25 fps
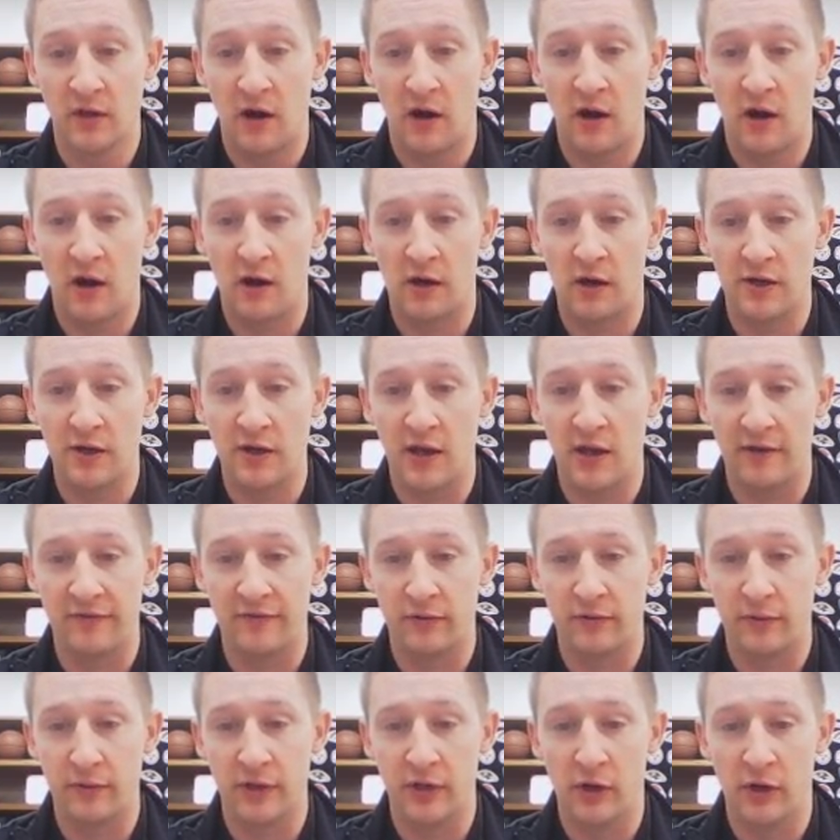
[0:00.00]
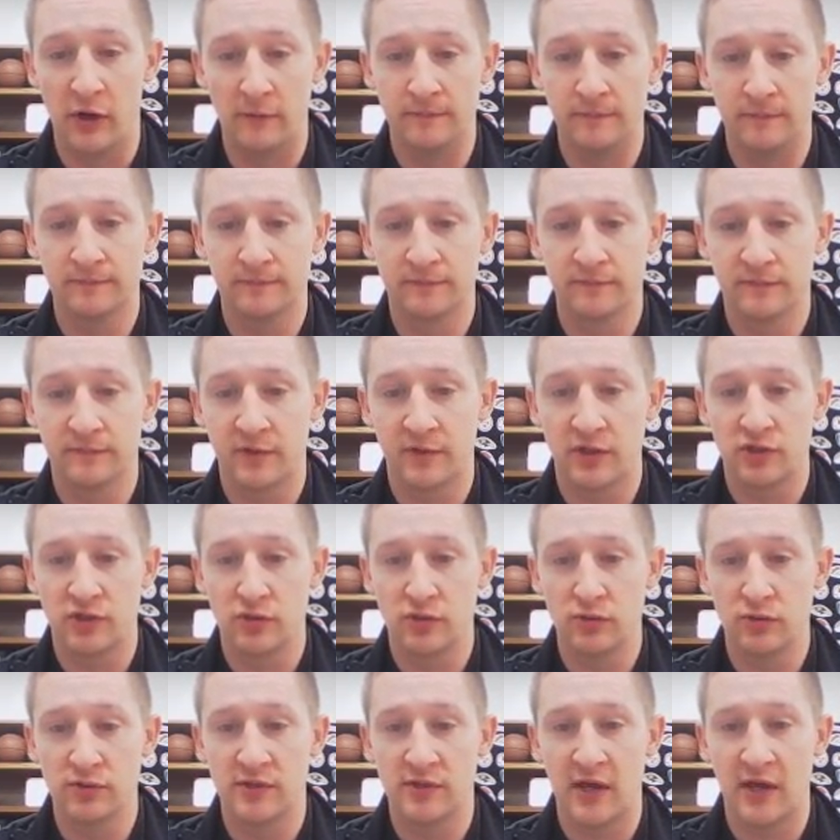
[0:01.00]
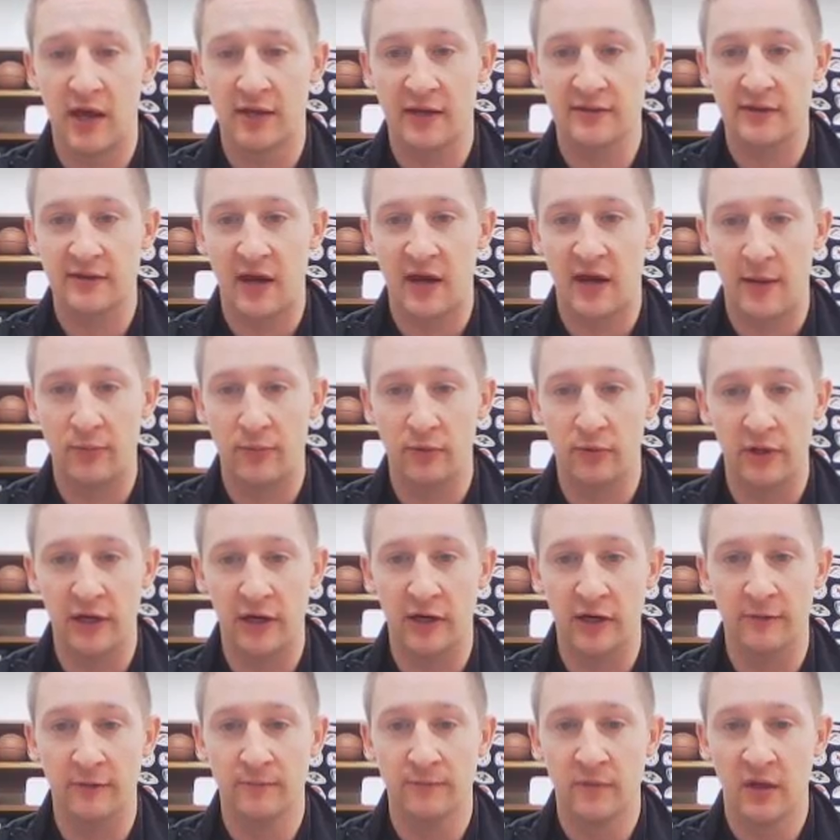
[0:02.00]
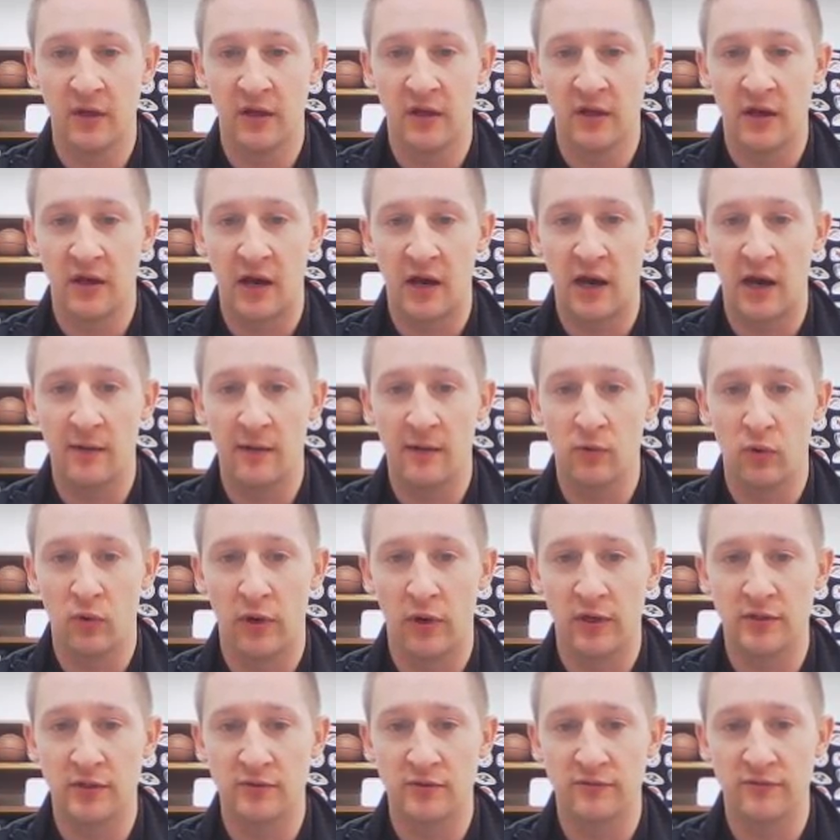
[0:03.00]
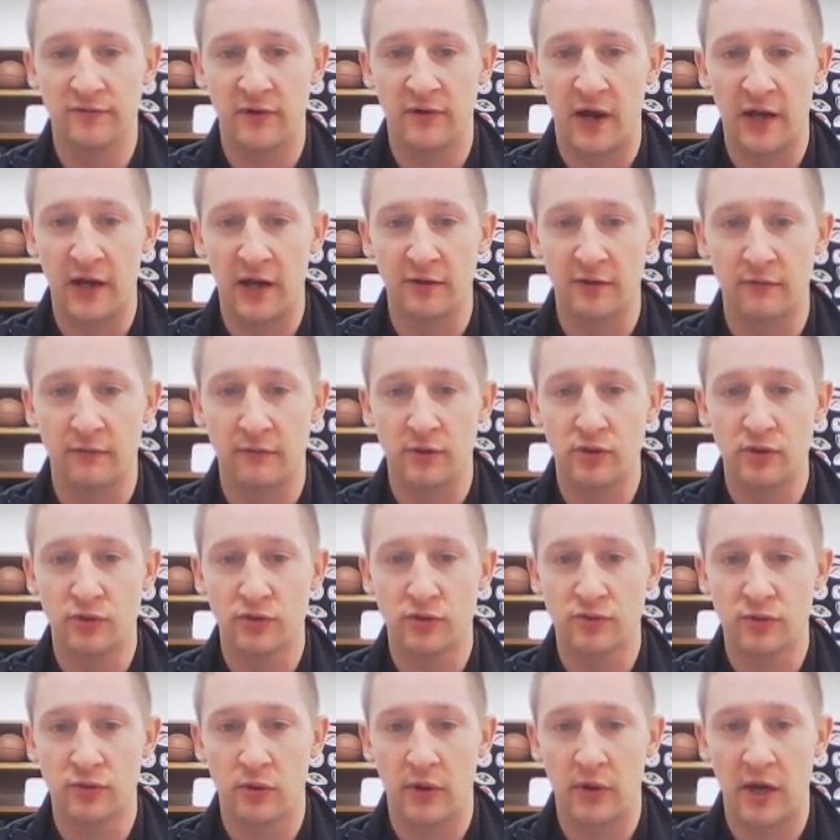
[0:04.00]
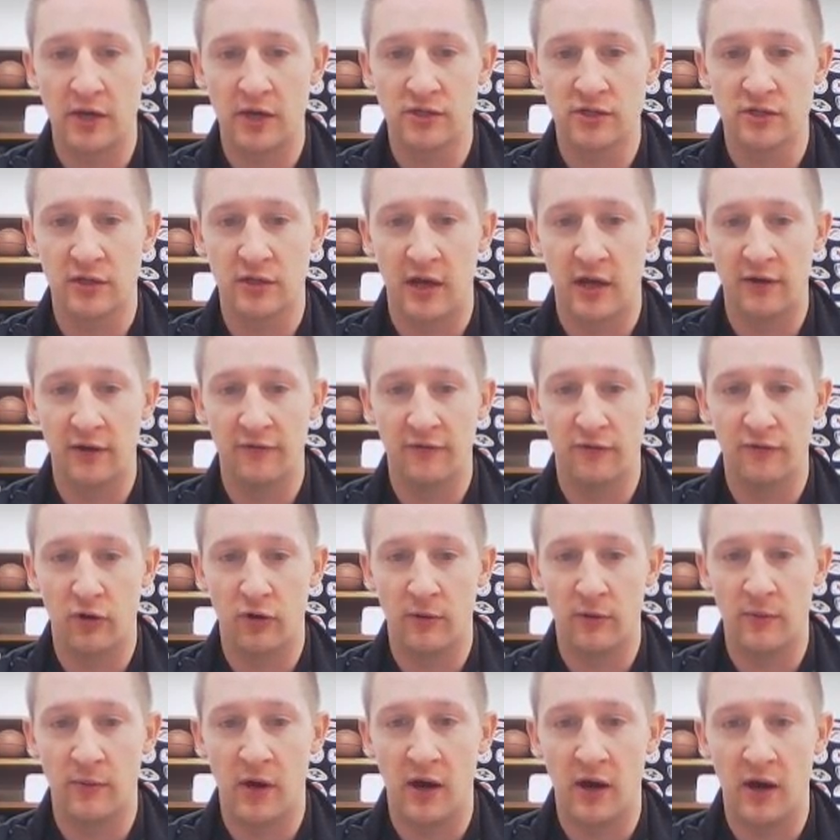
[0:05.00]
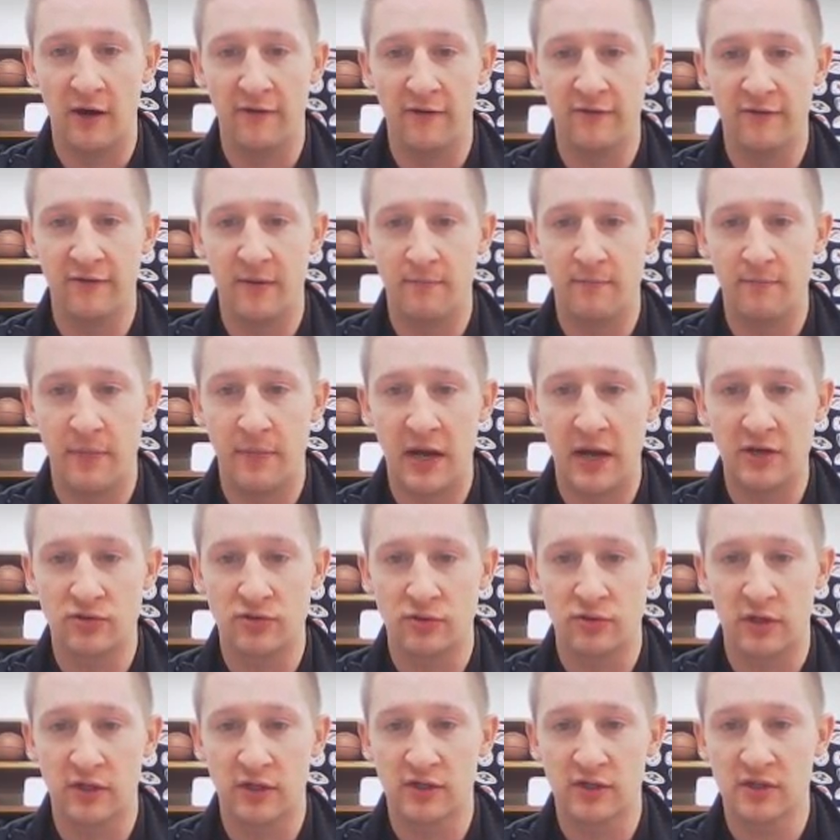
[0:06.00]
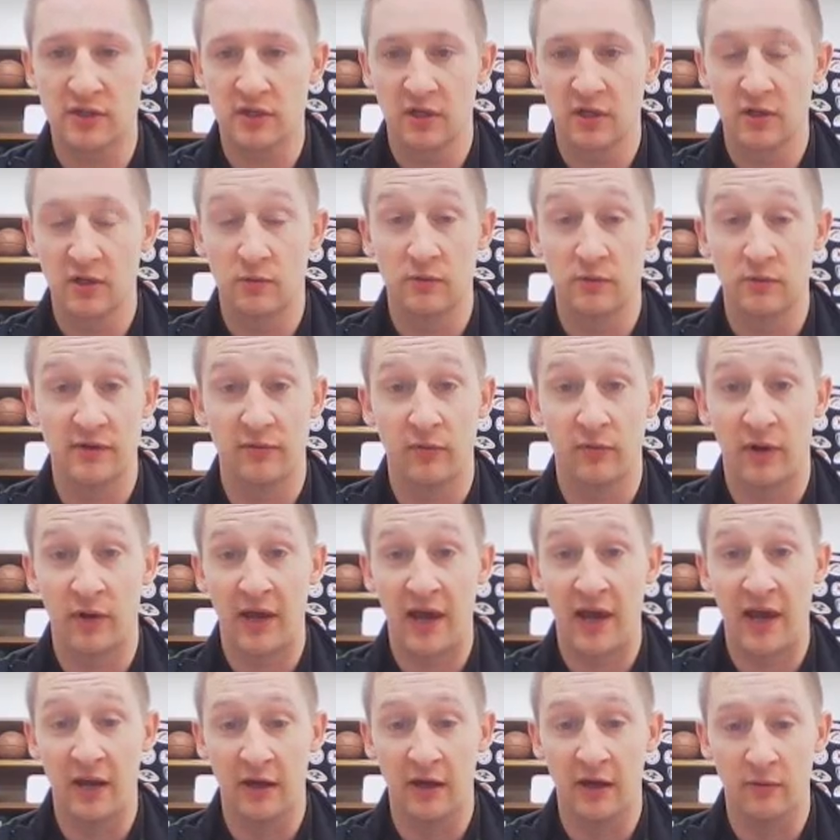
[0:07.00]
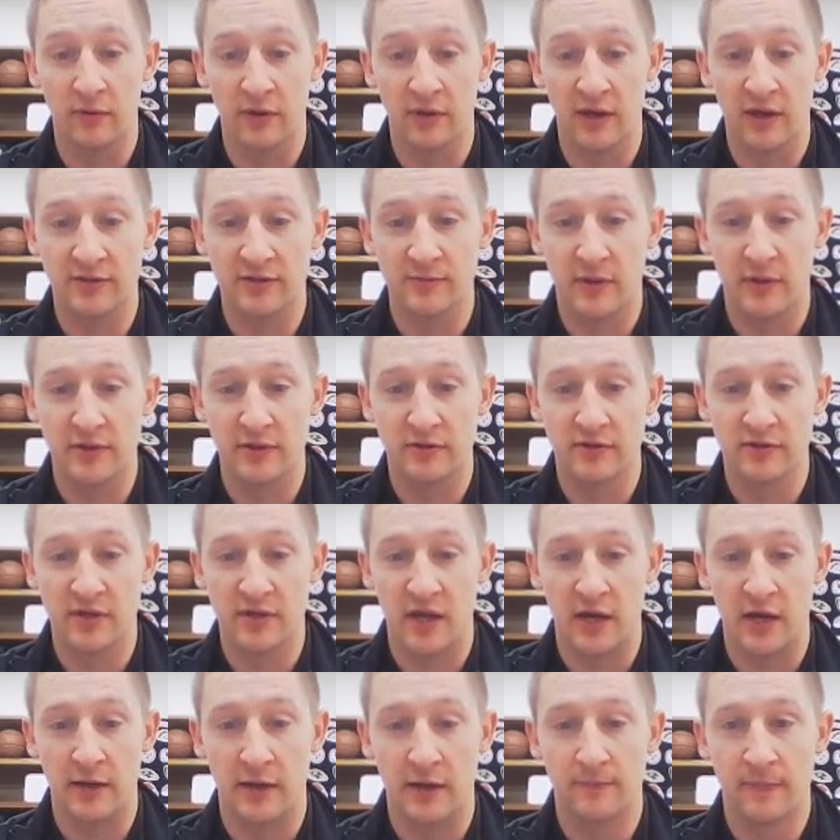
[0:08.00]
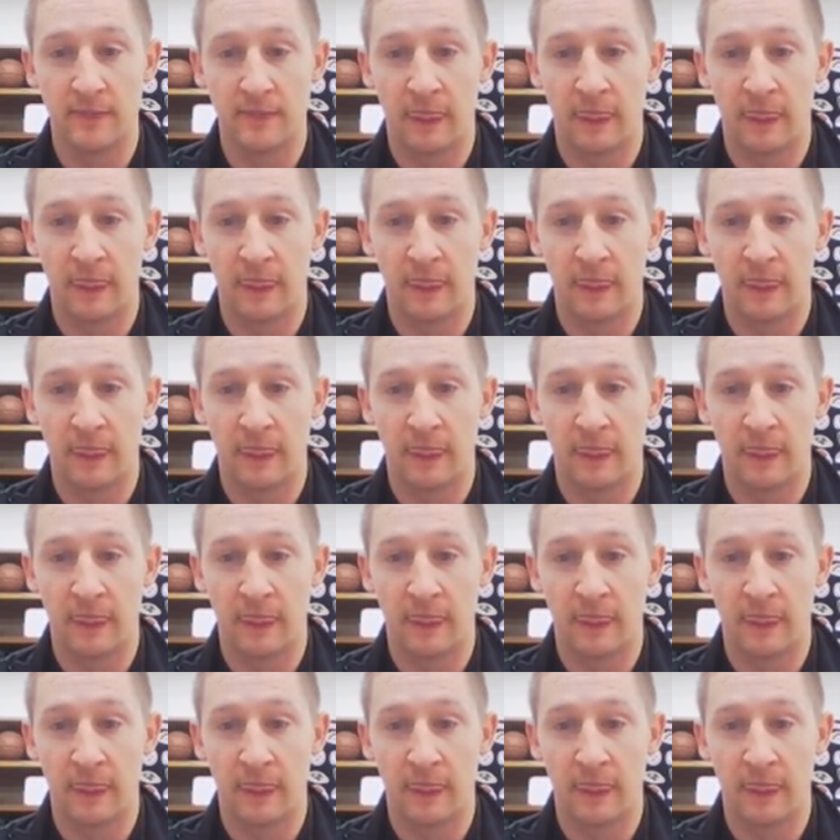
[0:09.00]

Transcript: RREF, here we go. So I choose that operator. I'm going to find the reduced row echelon form of matrix, whichever one I edit it. Well, that's matrix A.